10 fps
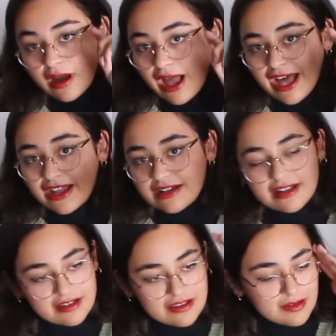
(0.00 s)
had
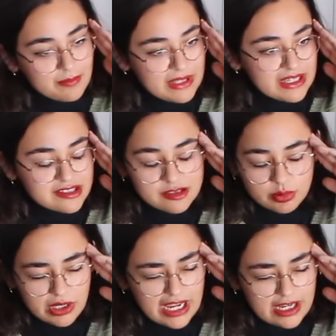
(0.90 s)
the biggest
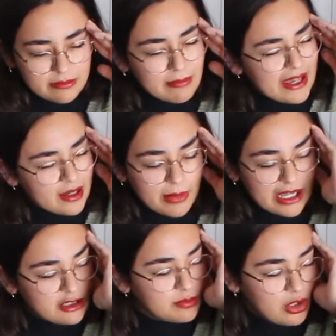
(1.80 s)
brain mega
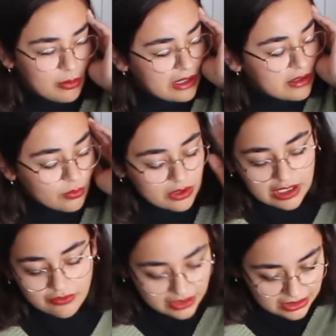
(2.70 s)
mind moment when I
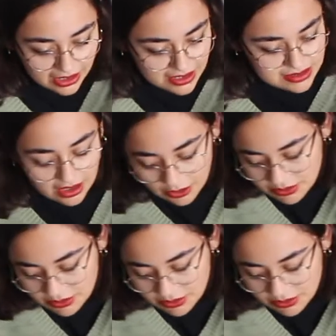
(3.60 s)
realized I